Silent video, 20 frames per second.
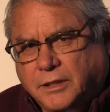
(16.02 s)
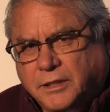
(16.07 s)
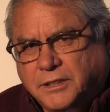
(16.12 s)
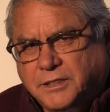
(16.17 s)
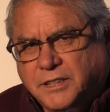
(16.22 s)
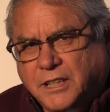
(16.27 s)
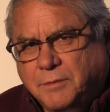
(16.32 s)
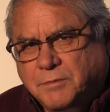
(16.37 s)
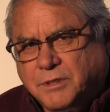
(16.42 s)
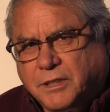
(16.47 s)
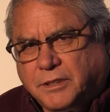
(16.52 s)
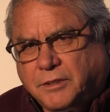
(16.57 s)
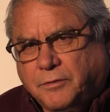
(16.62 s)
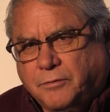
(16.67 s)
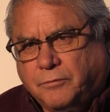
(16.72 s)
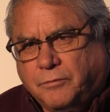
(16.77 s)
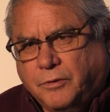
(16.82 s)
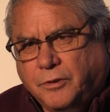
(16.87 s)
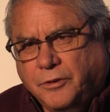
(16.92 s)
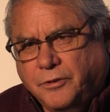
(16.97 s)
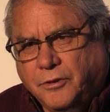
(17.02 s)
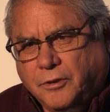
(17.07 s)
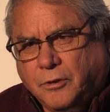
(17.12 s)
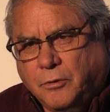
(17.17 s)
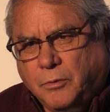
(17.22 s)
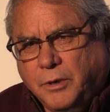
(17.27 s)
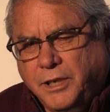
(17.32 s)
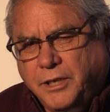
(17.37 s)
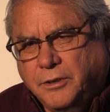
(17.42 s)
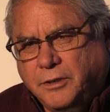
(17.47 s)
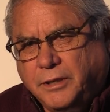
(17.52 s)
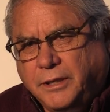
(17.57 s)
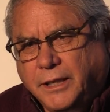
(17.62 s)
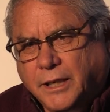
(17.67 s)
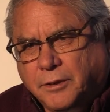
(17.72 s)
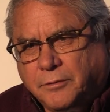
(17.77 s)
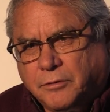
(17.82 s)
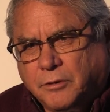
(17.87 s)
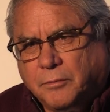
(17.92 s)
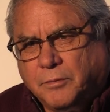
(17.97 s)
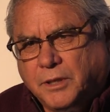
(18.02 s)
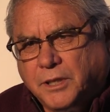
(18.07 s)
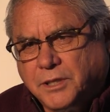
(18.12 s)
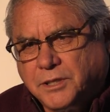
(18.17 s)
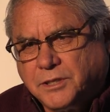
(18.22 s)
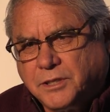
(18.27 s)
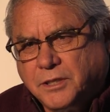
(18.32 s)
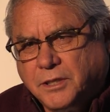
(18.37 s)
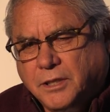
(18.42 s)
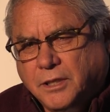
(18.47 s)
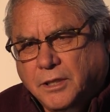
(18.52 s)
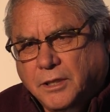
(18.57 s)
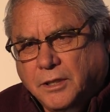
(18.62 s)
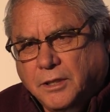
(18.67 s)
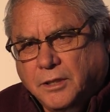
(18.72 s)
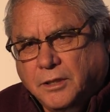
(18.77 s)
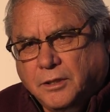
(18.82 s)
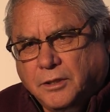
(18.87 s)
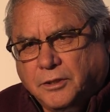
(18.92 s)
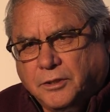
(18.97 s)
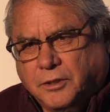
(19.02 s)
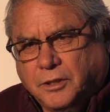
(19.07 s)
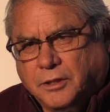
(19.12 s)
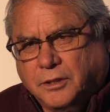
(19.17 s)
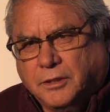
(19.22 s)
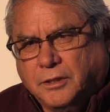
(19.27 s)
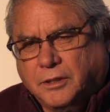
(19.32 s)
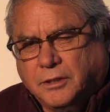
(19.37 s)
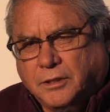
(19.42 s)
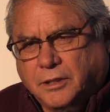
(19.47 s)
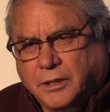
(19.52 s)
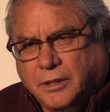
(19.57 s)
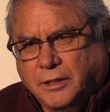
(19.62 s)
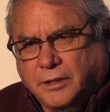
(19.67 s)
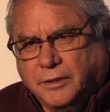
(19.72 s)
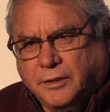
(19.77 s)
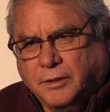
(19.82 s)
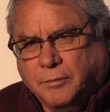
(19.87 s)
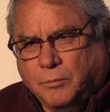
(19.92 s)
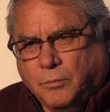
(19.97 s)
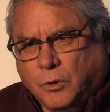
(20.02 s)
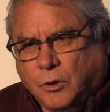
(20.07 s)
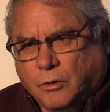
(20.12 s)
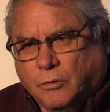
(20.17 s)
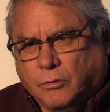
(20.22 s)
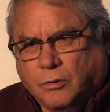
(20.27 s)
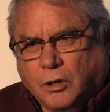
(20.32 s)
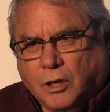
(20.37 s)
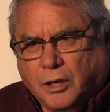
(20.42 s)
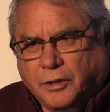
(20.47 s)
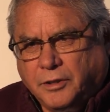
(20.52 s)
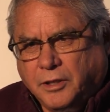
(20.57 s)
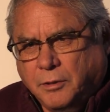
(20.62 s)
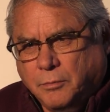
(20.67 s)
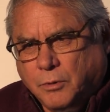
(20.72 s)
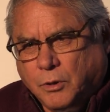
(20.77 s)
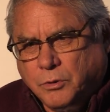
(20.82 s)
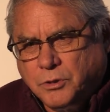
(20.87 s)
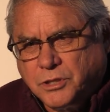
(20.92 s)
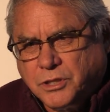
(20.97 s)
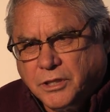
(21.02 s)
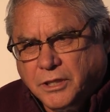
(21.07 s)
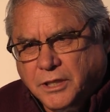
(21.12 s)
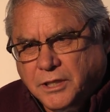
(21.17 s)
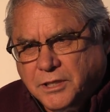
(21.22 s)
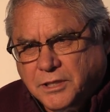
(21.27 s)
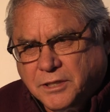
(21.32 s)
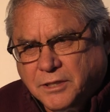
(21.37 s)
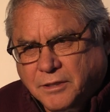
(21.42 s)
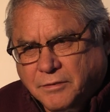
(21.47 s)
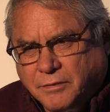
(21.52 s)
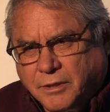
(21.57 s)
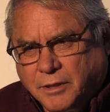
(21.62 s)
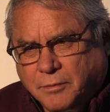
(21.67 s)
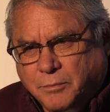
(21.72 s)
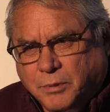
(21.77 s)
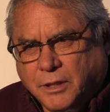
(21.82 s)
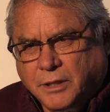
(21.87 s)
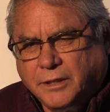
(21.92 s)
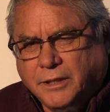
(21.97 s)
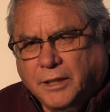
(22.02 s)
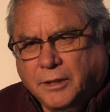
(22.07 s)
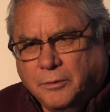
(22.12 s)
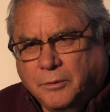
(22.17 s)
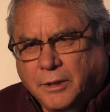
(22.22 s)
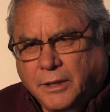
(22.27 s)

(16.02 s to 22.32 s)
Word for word: it seems that the further away you get from this, the the, the more raw the emotion is, if I can put it that